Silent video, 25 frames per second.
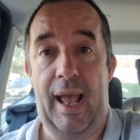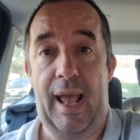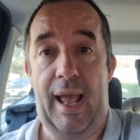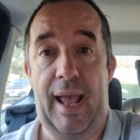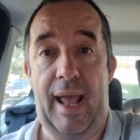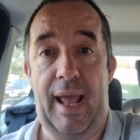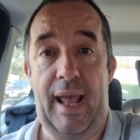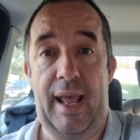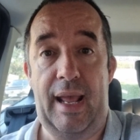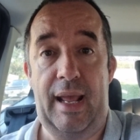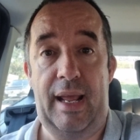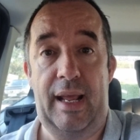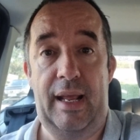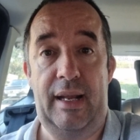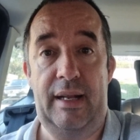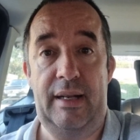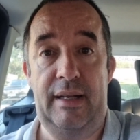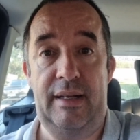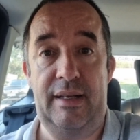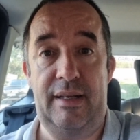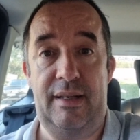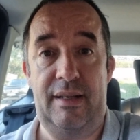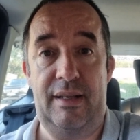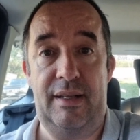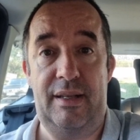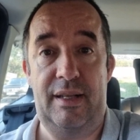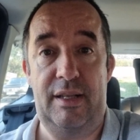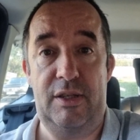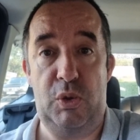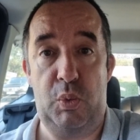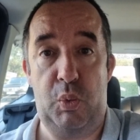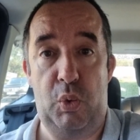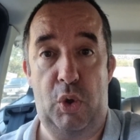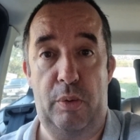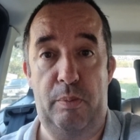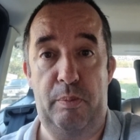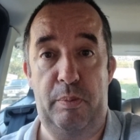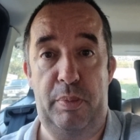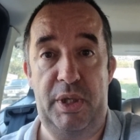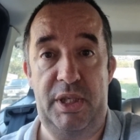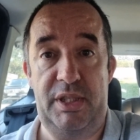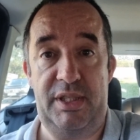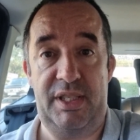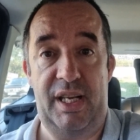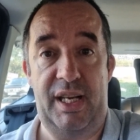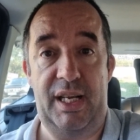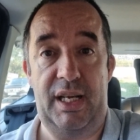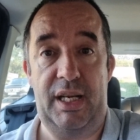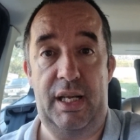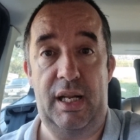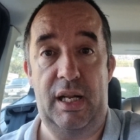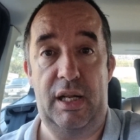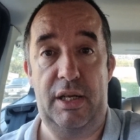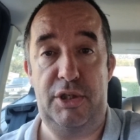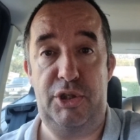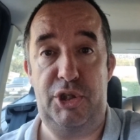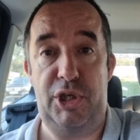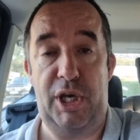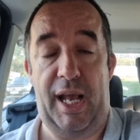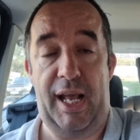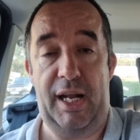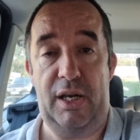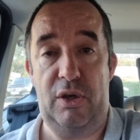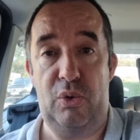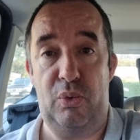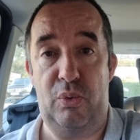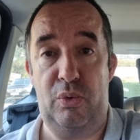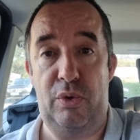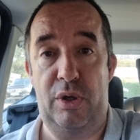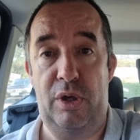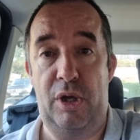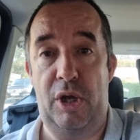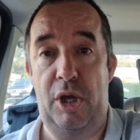And there's one particular channel